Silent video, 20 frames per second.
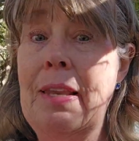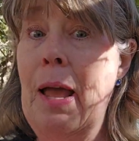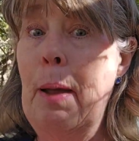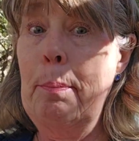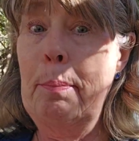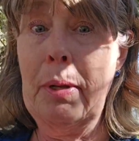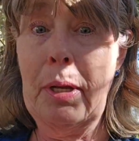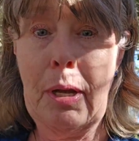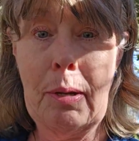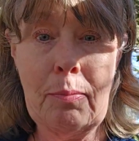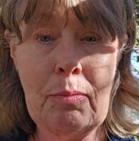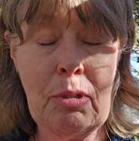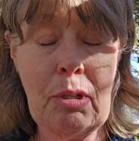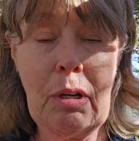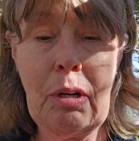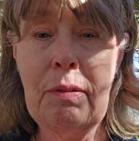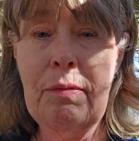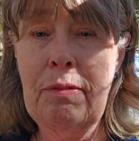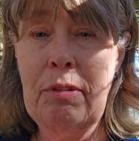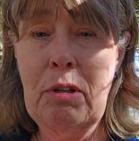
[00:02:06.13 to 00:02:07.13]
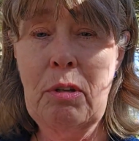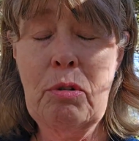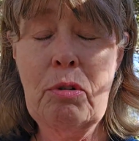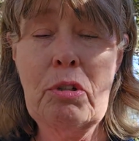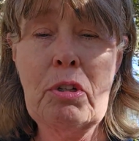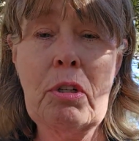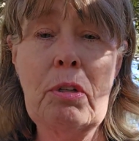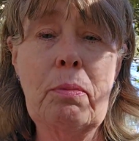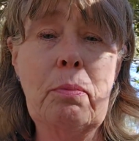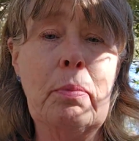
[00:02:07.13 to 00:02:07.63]
that becomes a
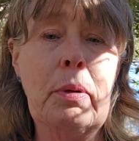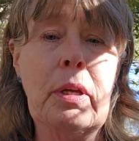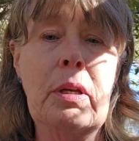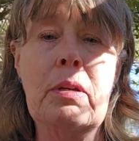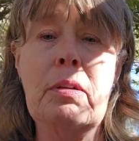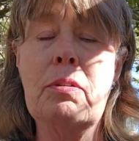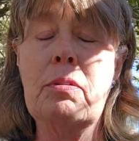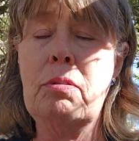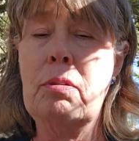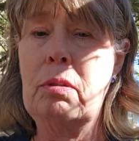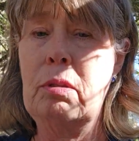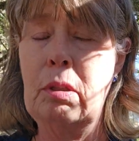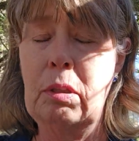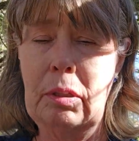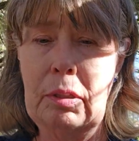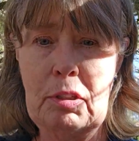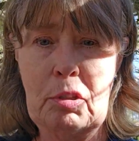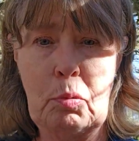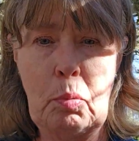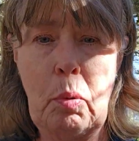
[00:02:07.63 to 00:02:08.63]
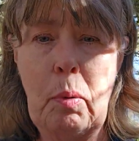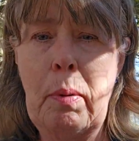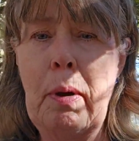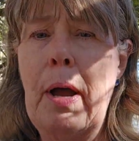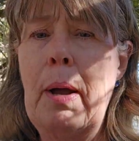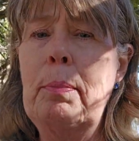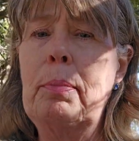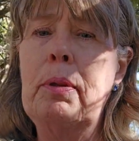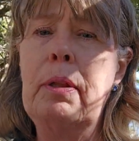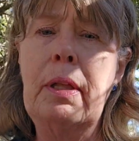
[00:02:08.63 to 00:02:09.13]
confusion because the list will
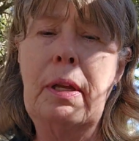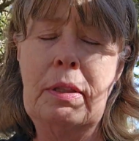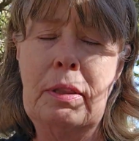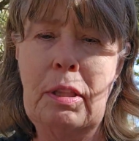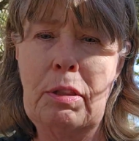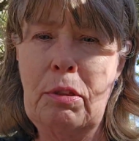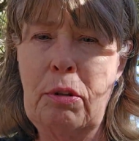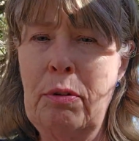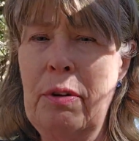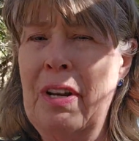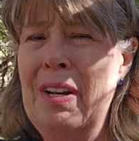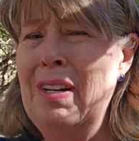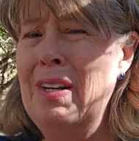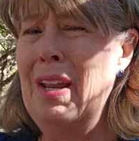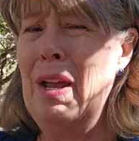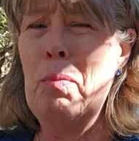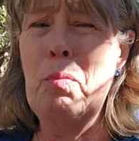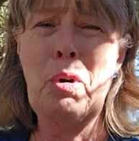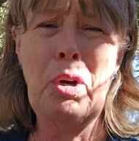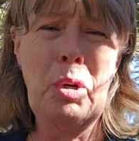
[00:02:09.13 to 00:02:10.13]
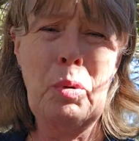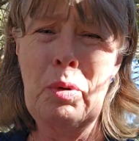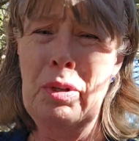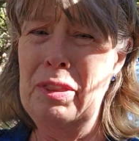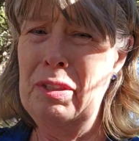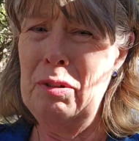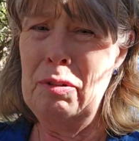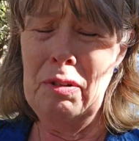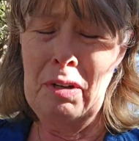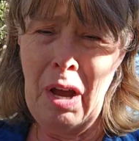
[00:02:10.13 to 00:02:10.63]
populate that they're in network
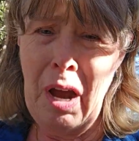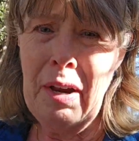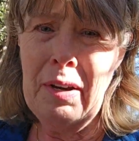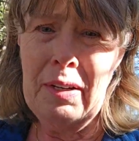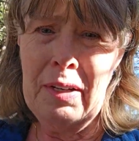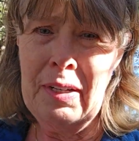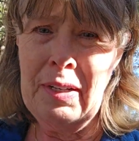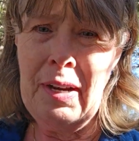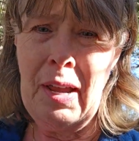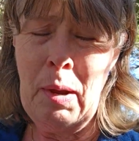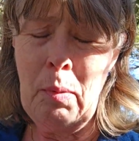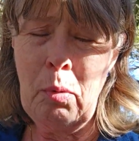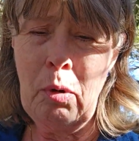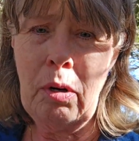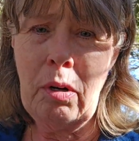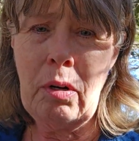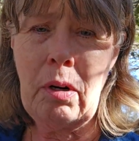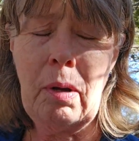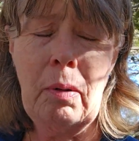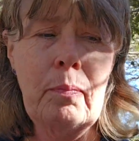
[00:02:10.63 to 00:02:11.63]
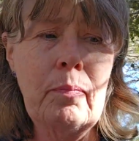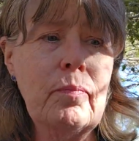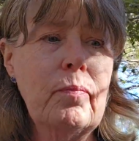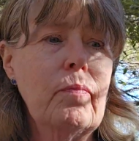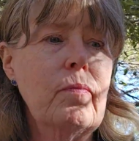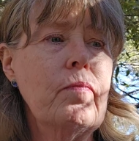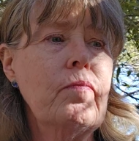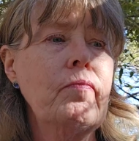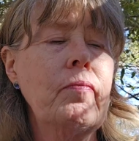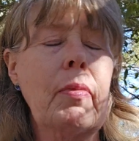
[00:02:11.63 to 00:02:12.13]
when they're not in network.
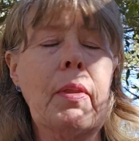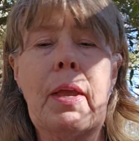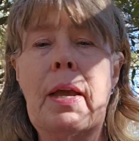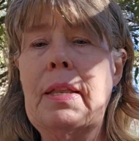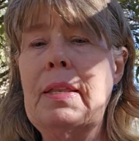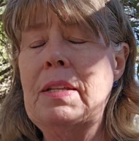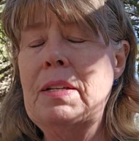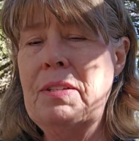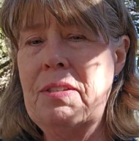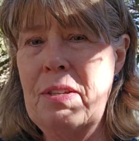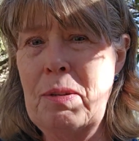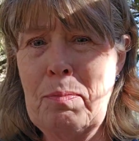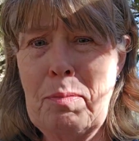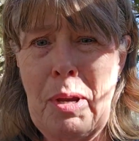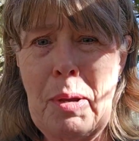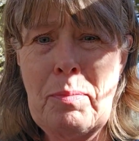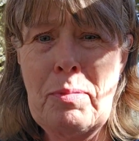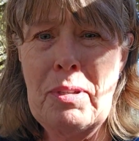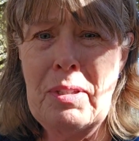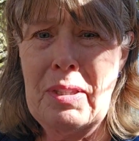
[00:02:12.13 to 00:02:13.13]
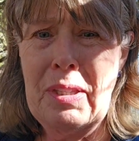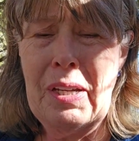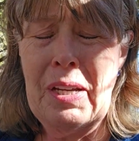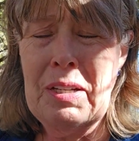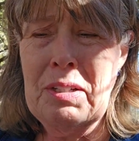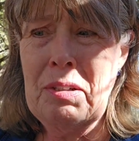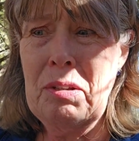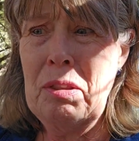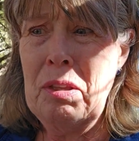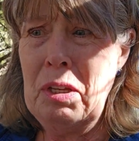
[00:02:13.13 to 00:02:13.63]
And then sometimes at the
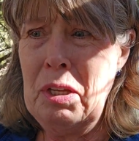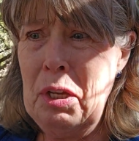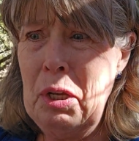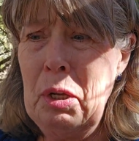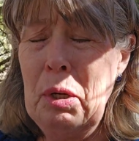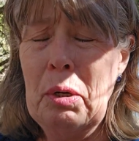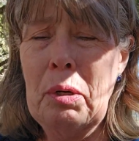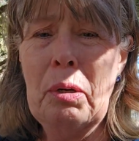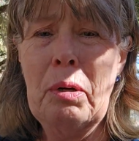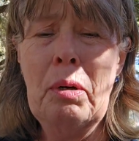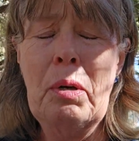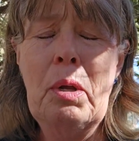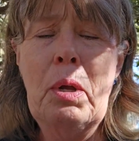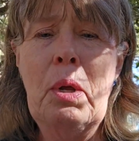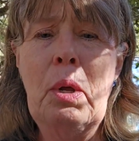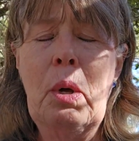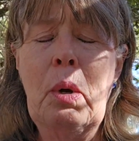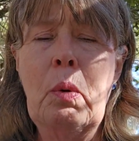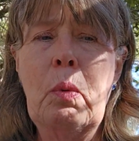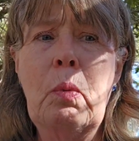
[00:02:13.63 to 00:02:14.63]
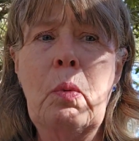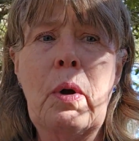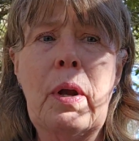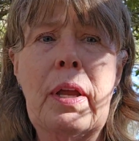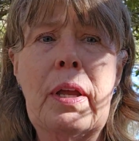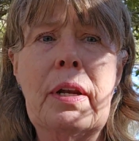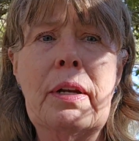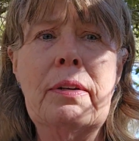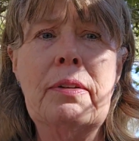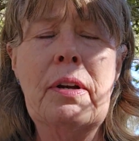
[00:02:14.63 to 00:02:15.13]
end of the year,
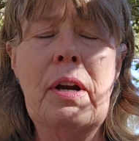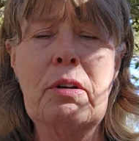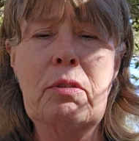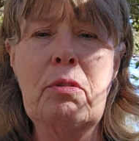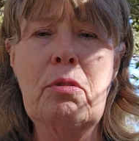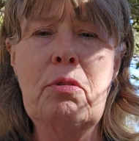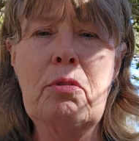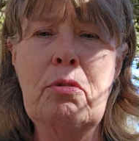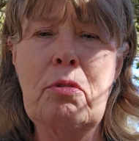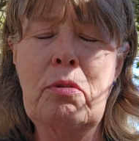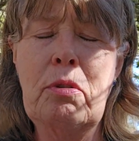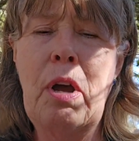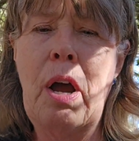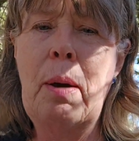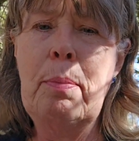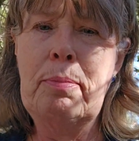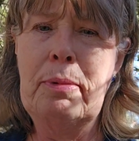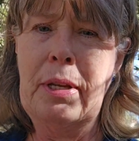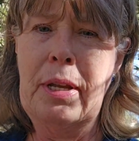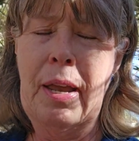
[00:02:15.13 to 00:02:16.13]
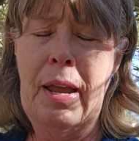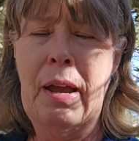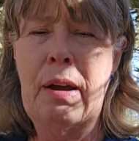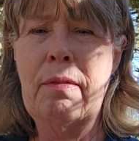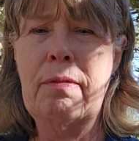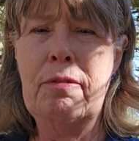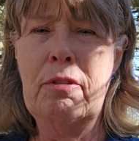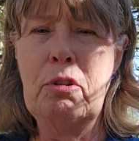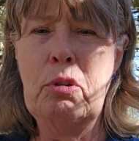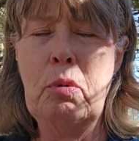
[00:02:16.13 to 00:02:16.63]
when doctors are opting
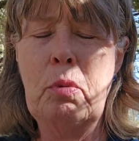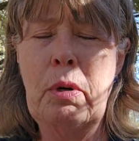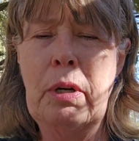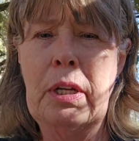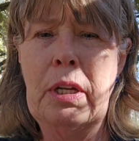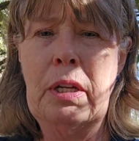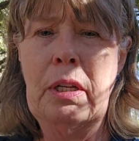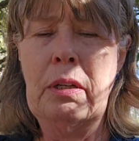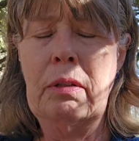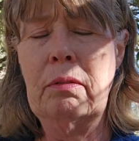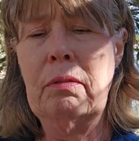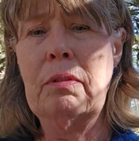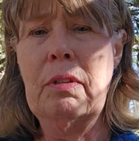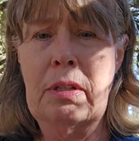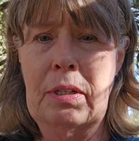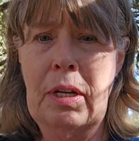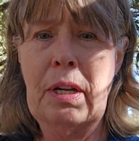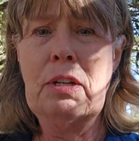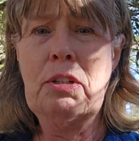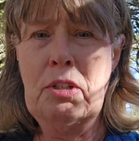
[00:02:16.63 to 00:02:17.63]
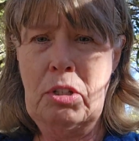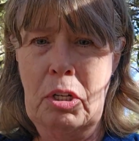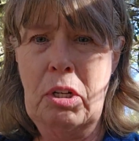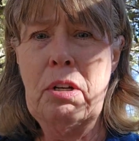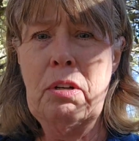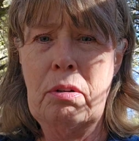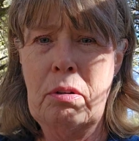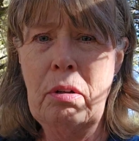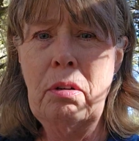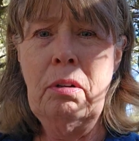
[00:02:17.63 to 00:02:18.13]
out for the next
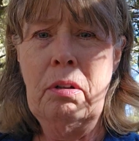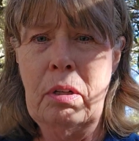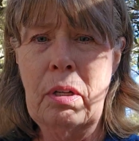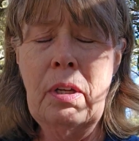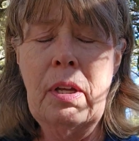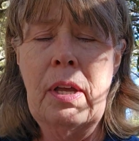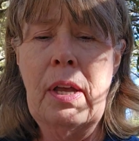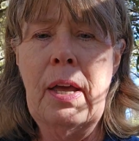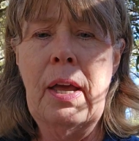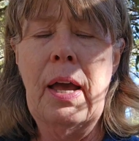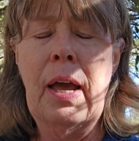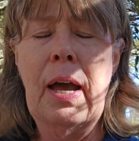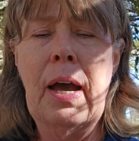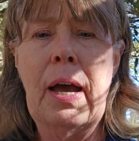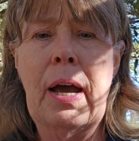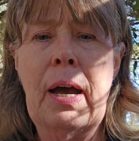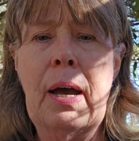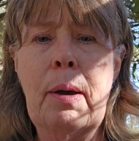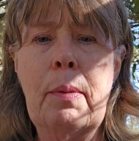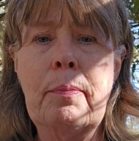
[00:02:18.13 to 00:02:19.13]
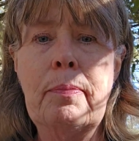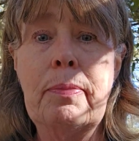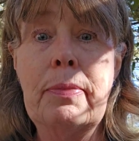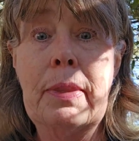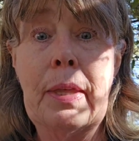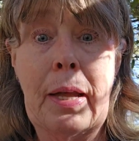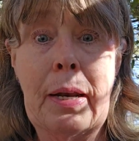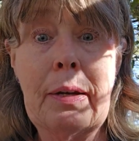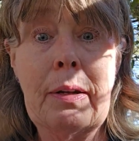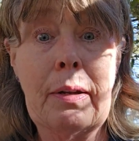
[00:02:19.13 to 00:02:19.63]
year,
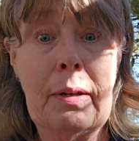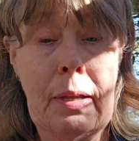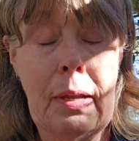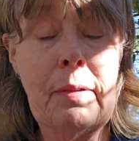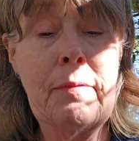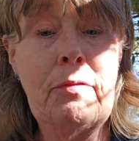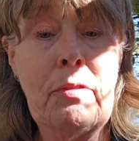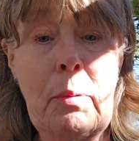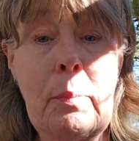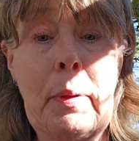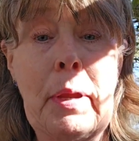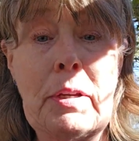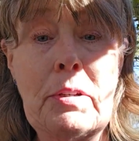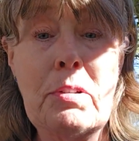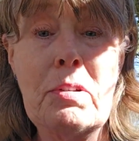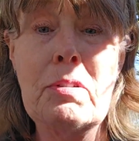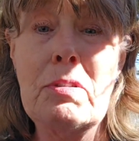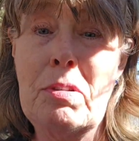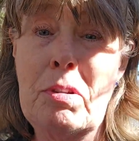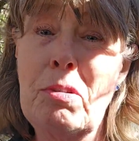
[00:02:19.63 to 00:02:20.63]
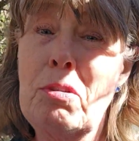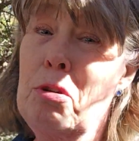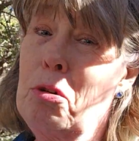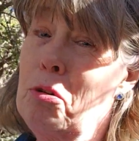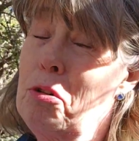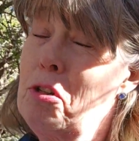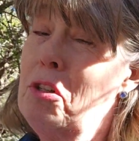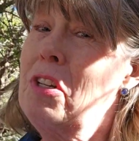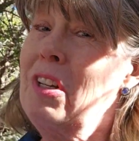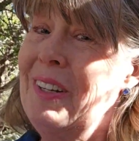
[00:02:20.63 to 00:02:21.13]
that information, since they're
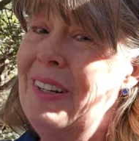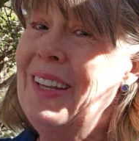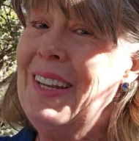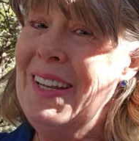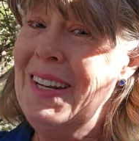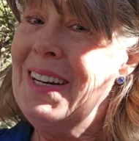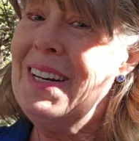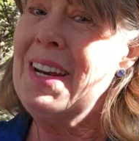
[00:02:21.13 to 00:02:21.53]
still in